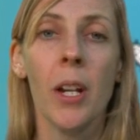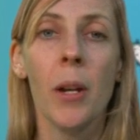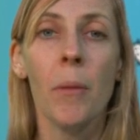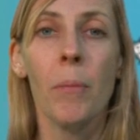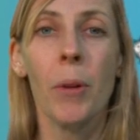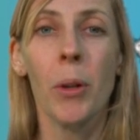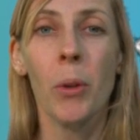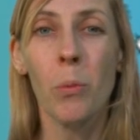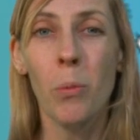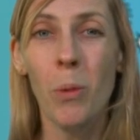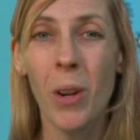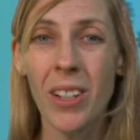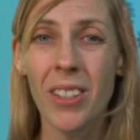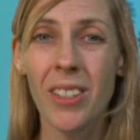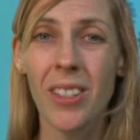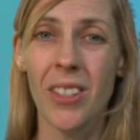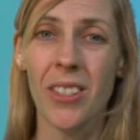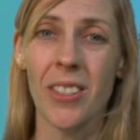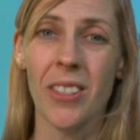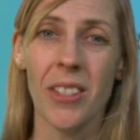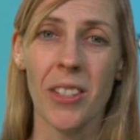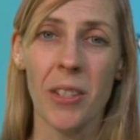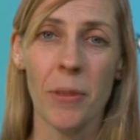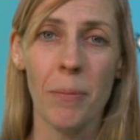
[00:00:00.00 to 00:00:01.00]
But what does
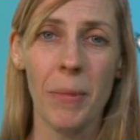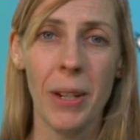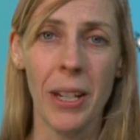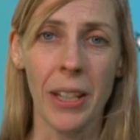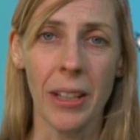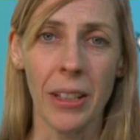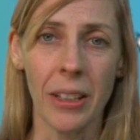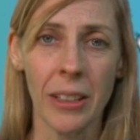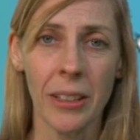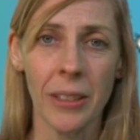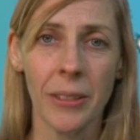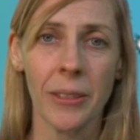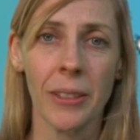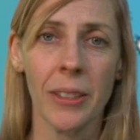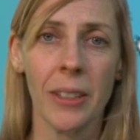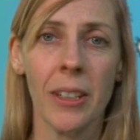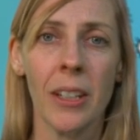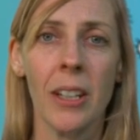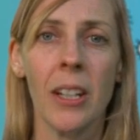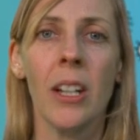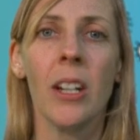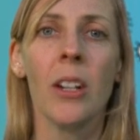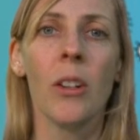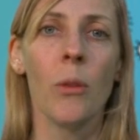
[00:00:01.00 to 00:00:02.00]
this mean?
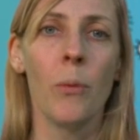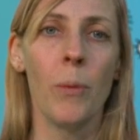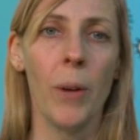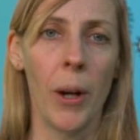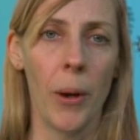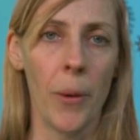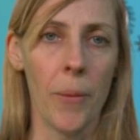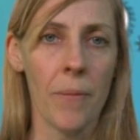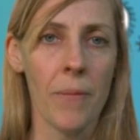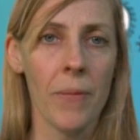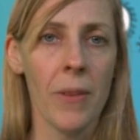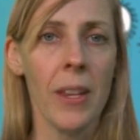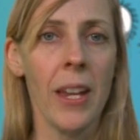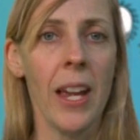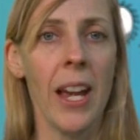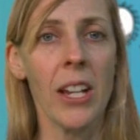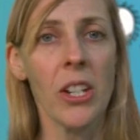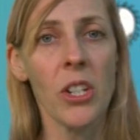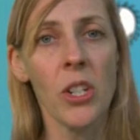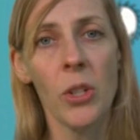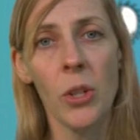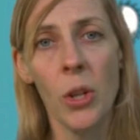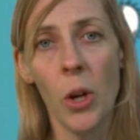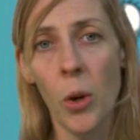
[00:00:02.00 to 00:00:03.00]
Well,
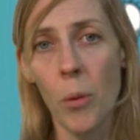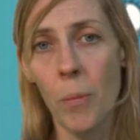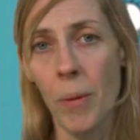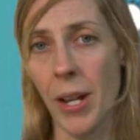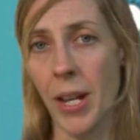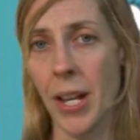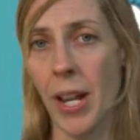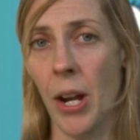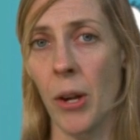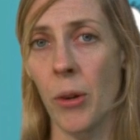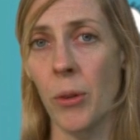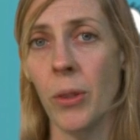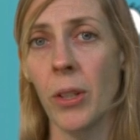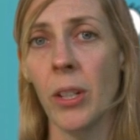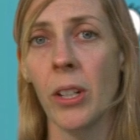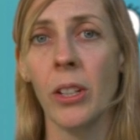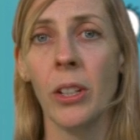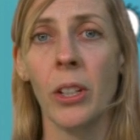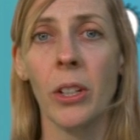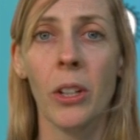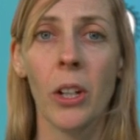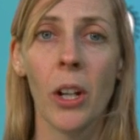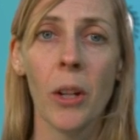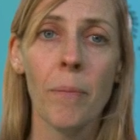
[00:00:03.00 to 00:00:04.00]
as you know by now,
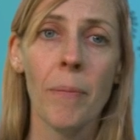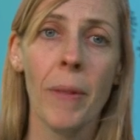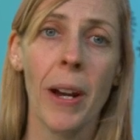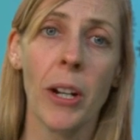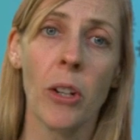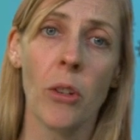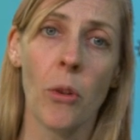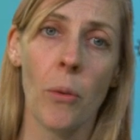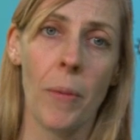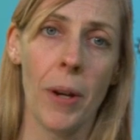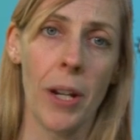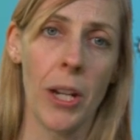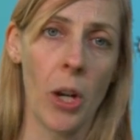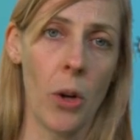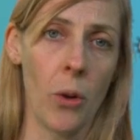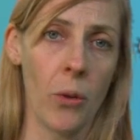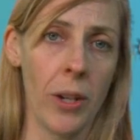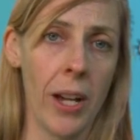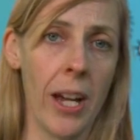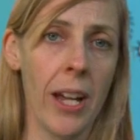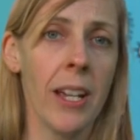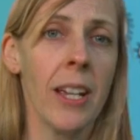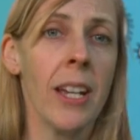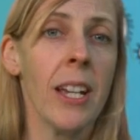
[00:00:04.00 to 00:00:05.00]
the gut
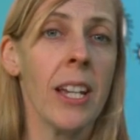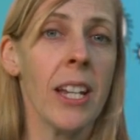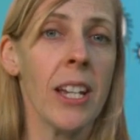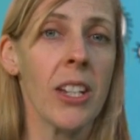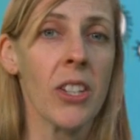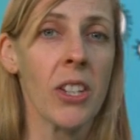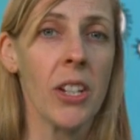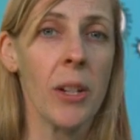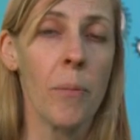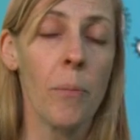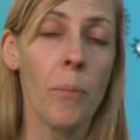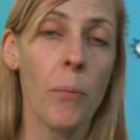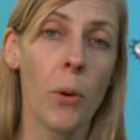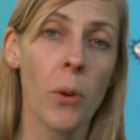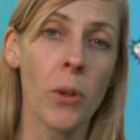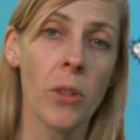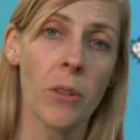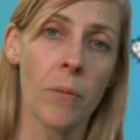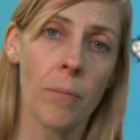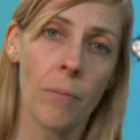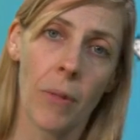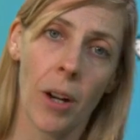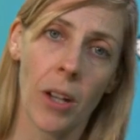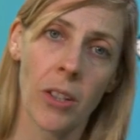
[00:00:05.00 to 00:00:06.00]
microbiota is an
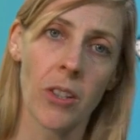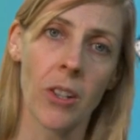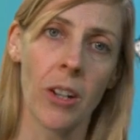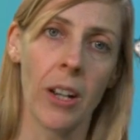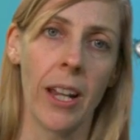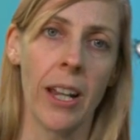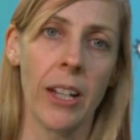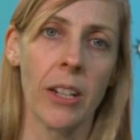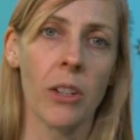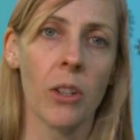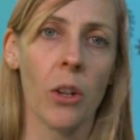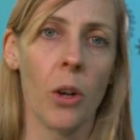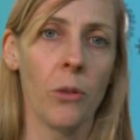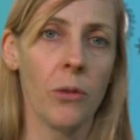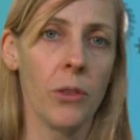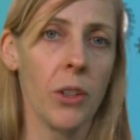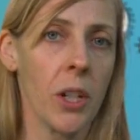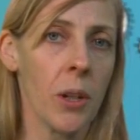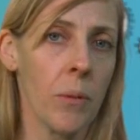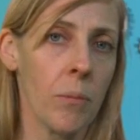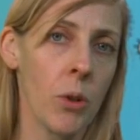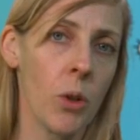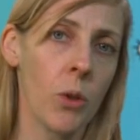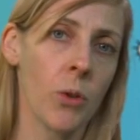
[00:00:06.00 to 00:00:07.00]
important modulator of the
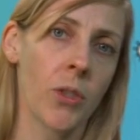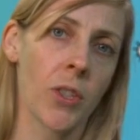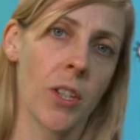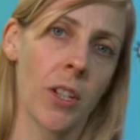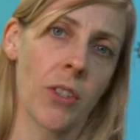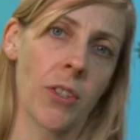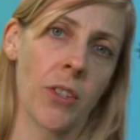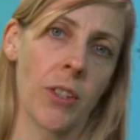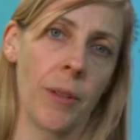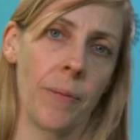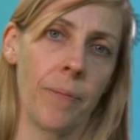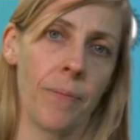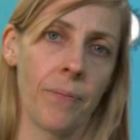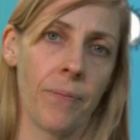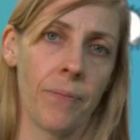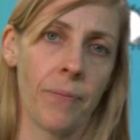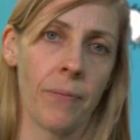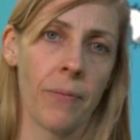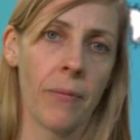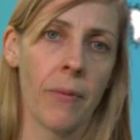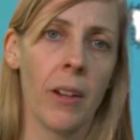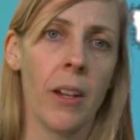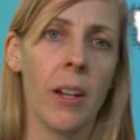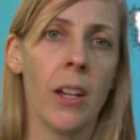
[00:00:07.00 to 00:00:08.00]
immune system.
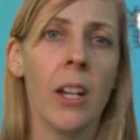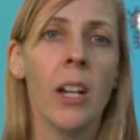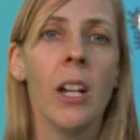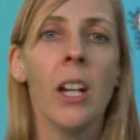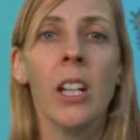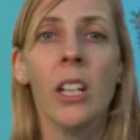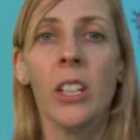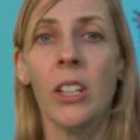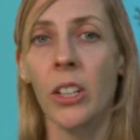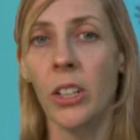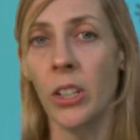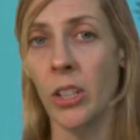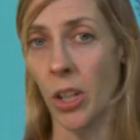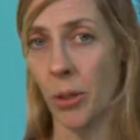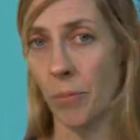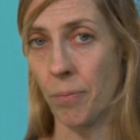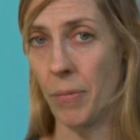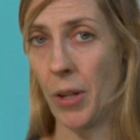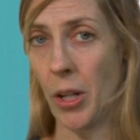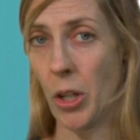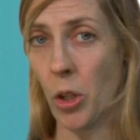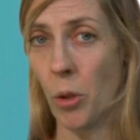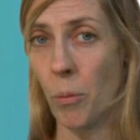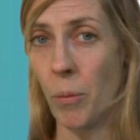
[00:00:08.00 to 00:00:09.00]
The gut
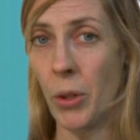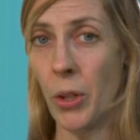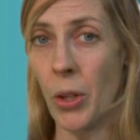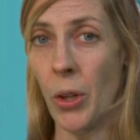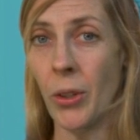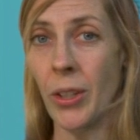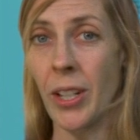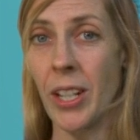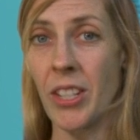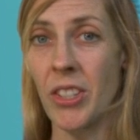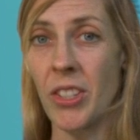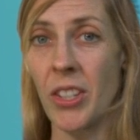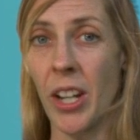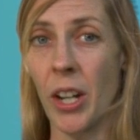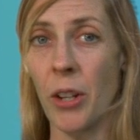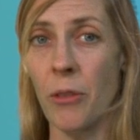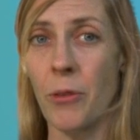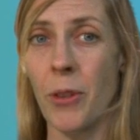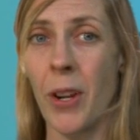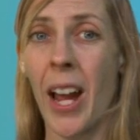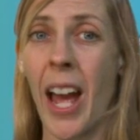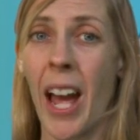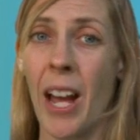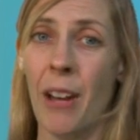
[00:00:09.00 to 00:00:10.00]
microbiota is
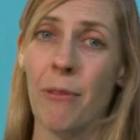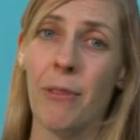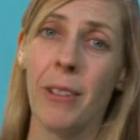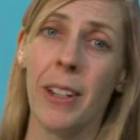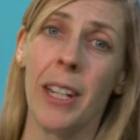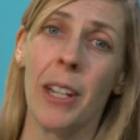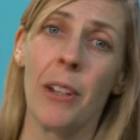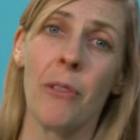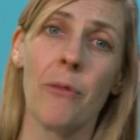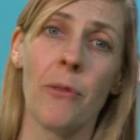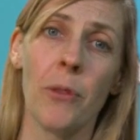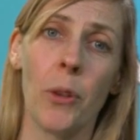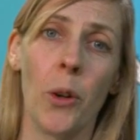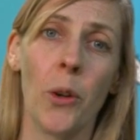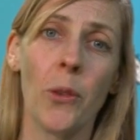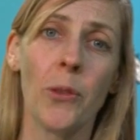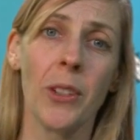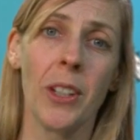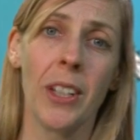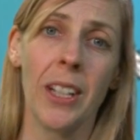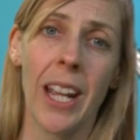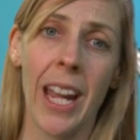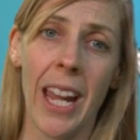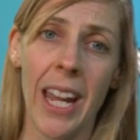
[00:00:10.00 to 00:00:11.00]
therefore heavily
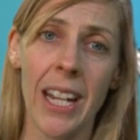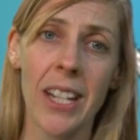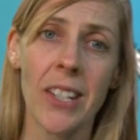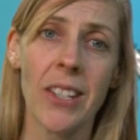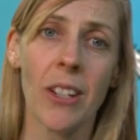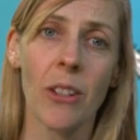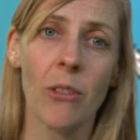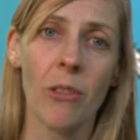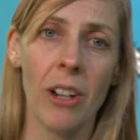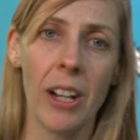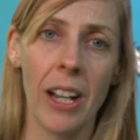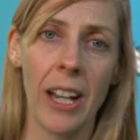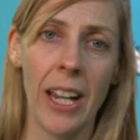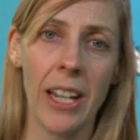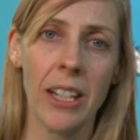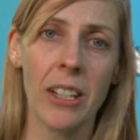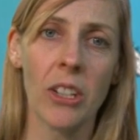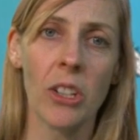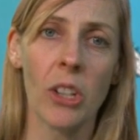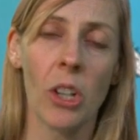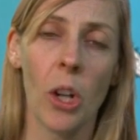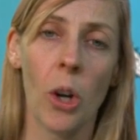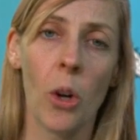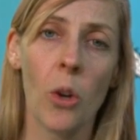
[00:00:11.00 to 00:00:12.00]
involved in
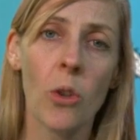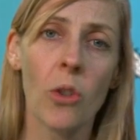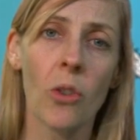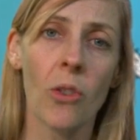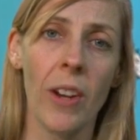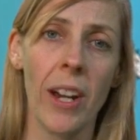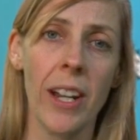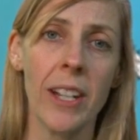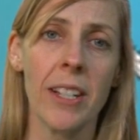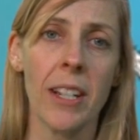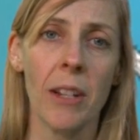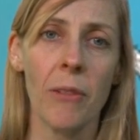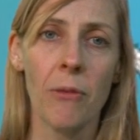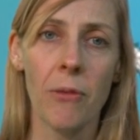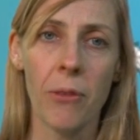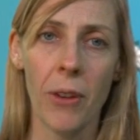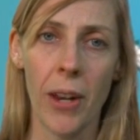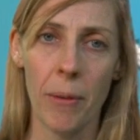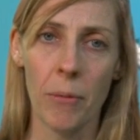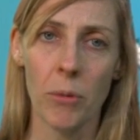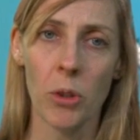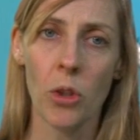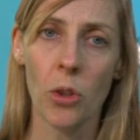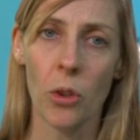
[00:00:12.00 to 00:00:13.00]
aging-related low-grade
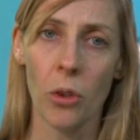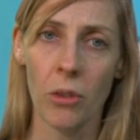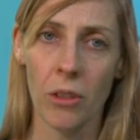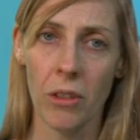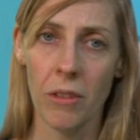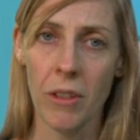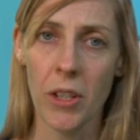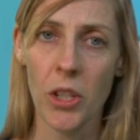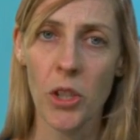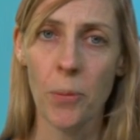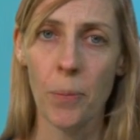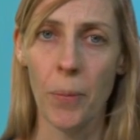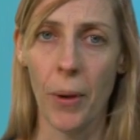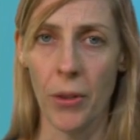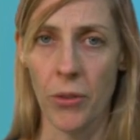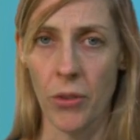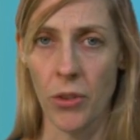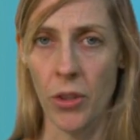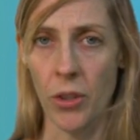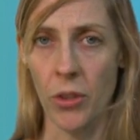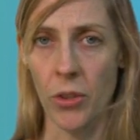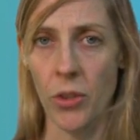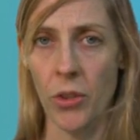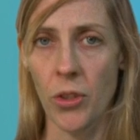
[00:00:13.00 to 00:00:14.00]
inflammatory
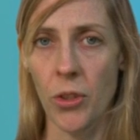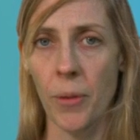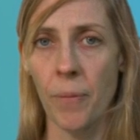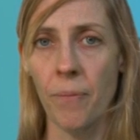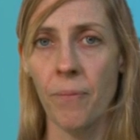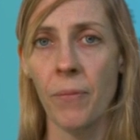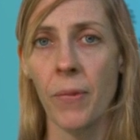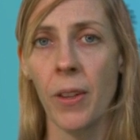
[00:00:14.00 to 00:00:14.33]
responses.